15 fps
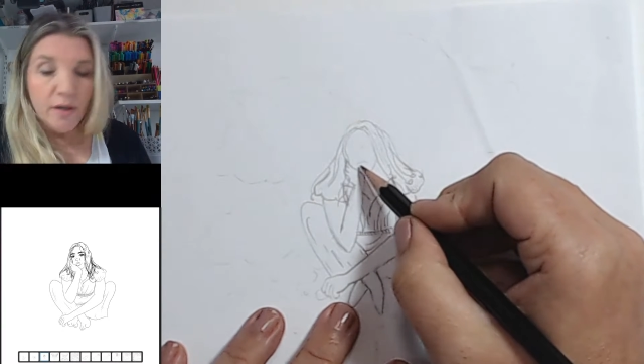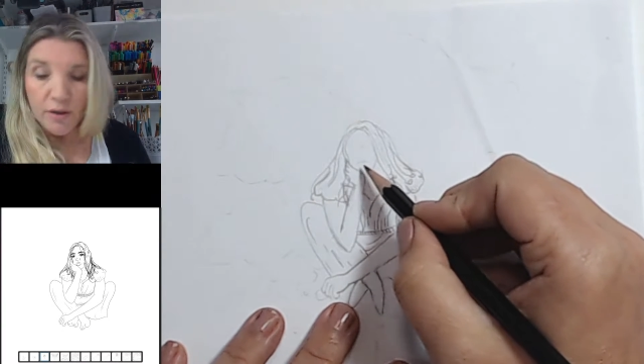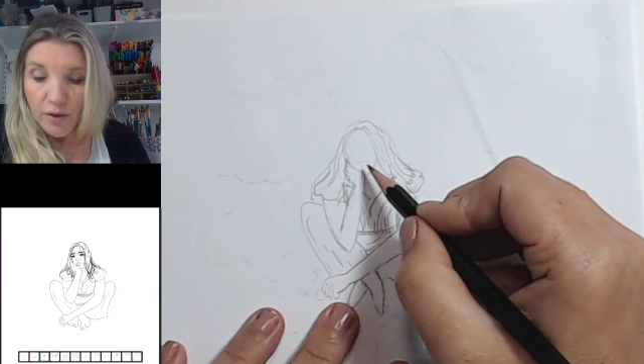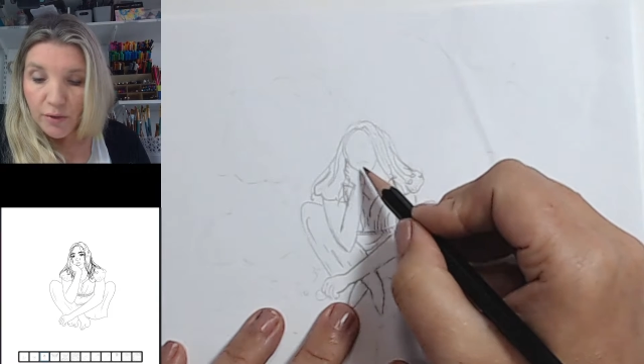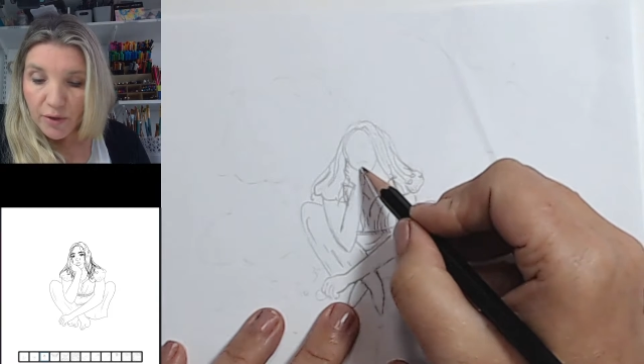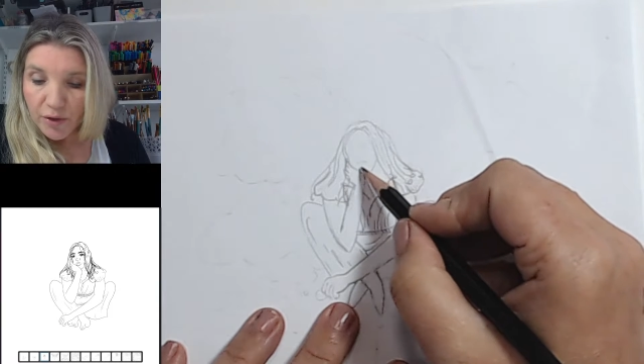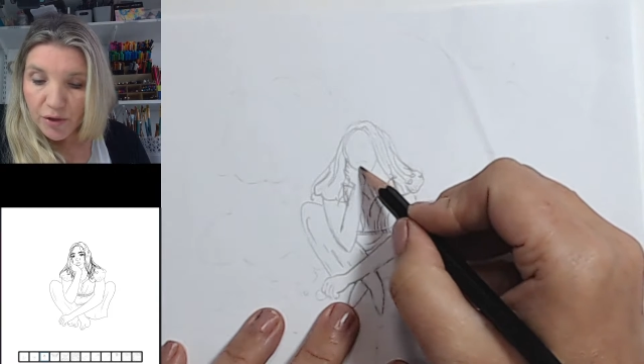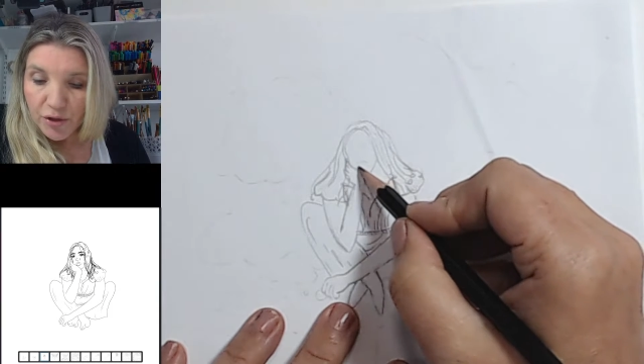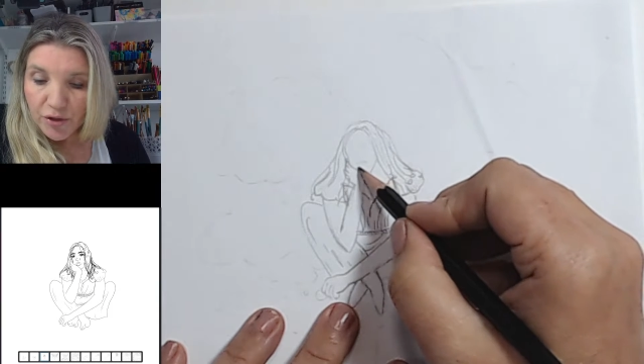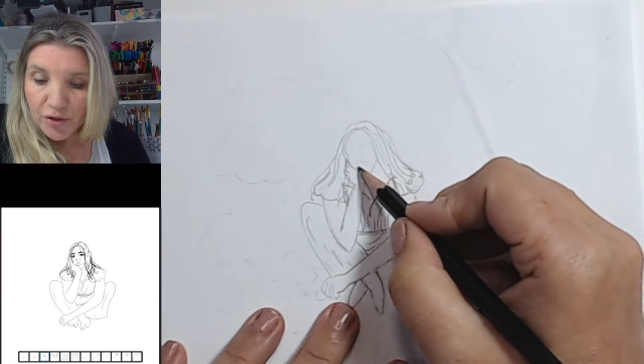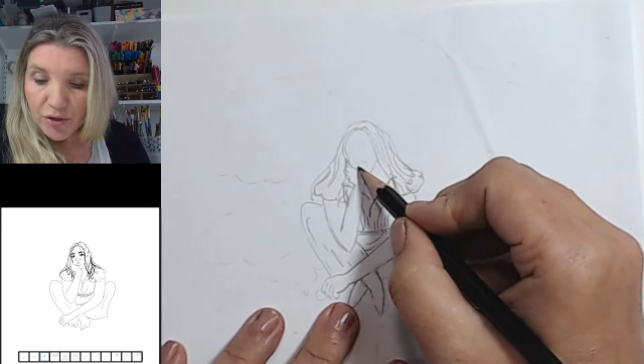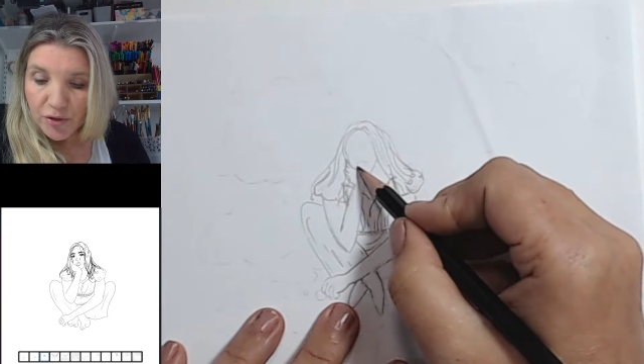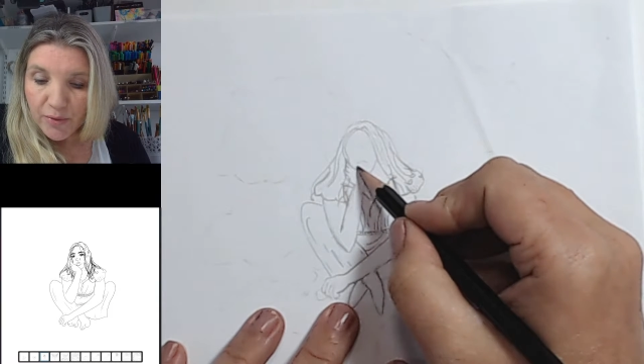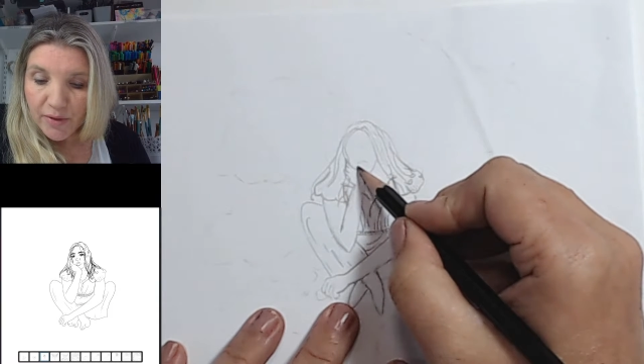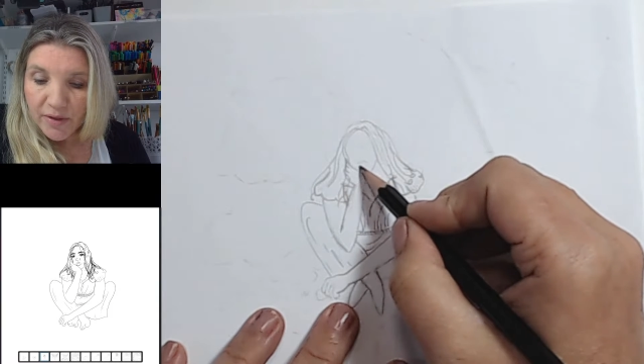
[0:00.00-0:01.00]
you can just
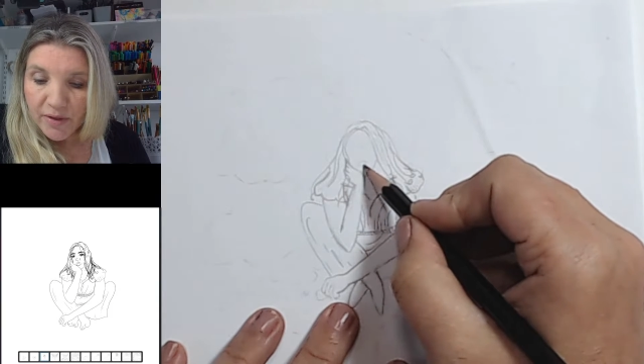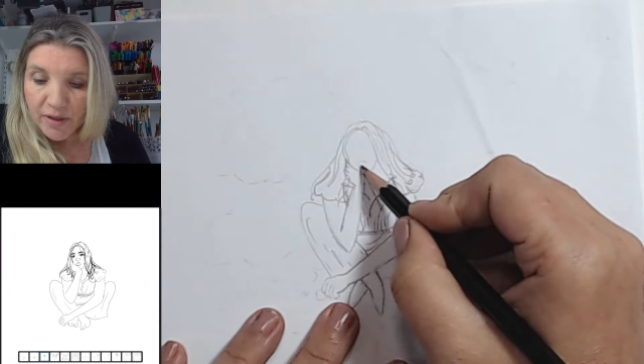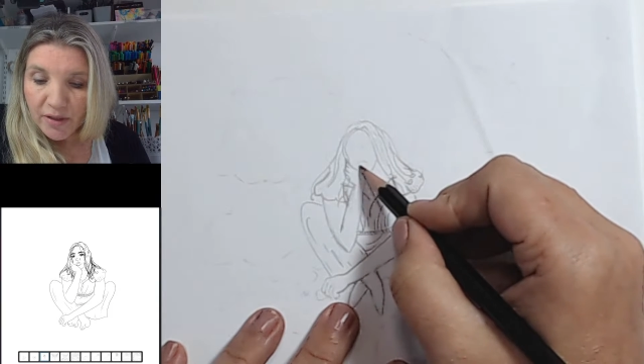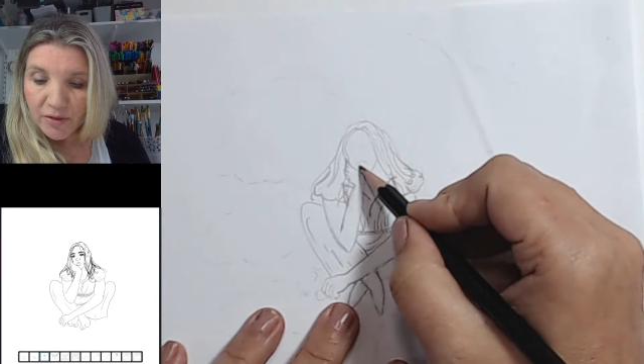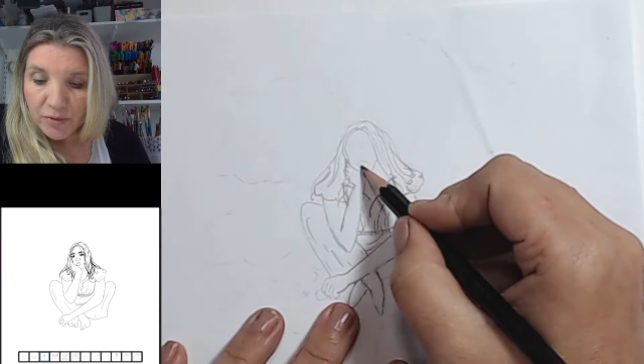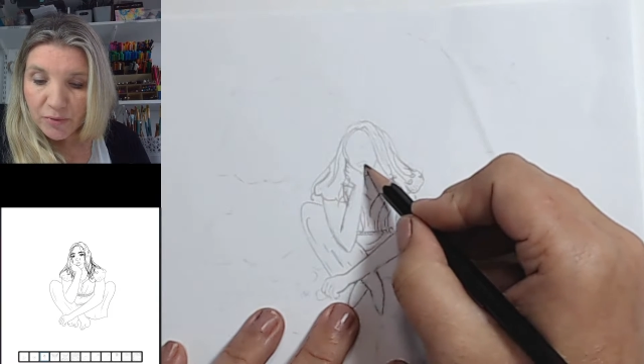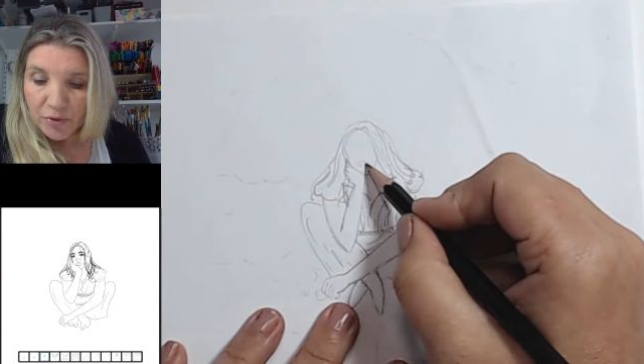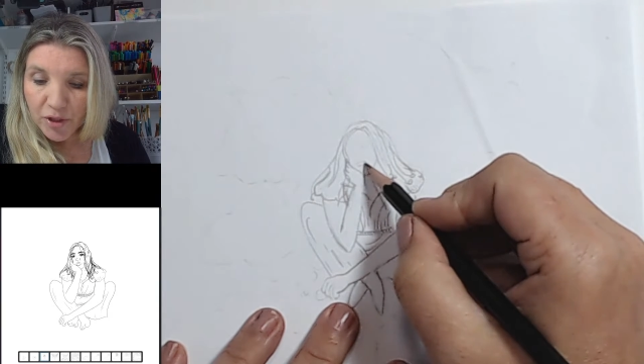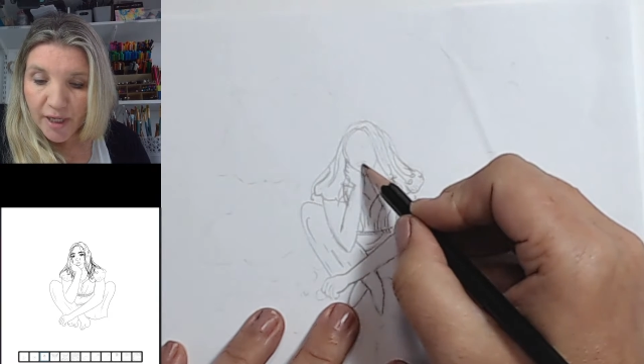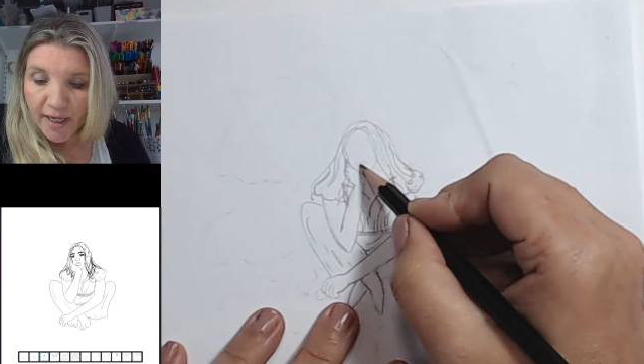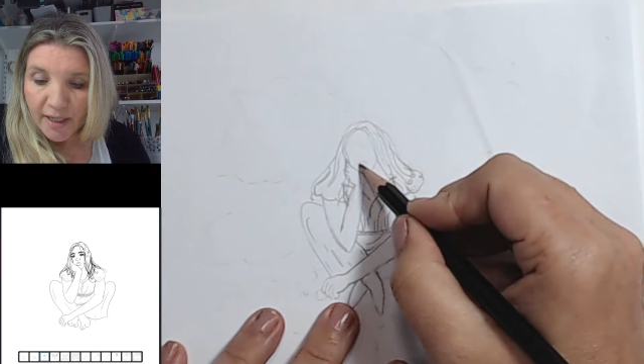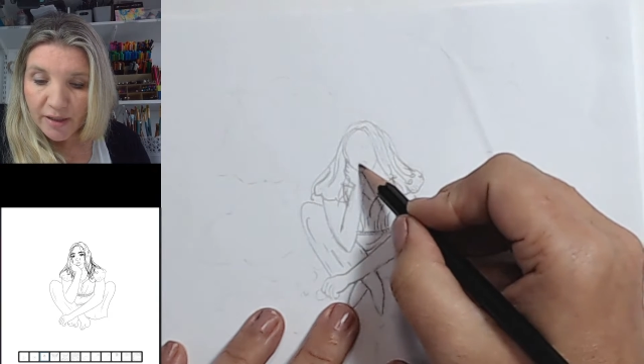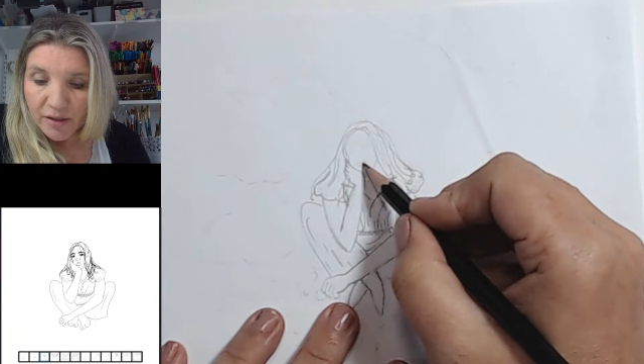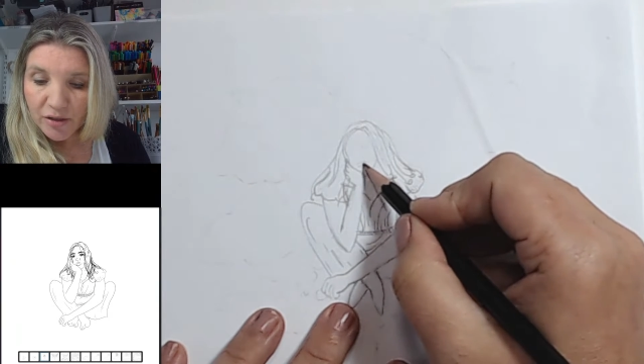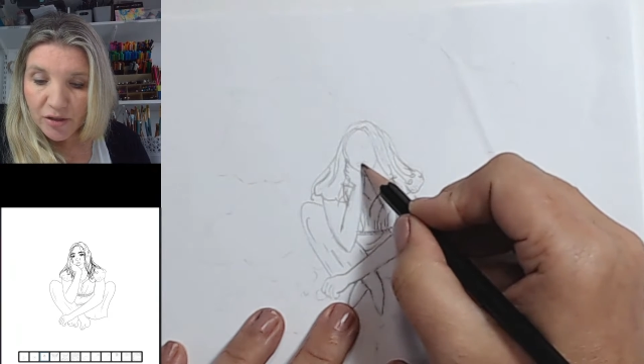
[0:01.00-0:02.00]
do a subtle
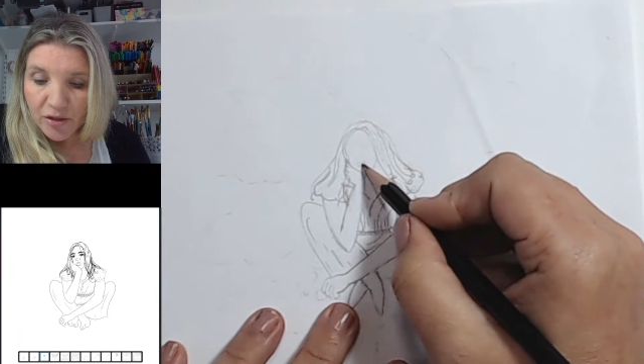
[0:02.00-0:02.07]
change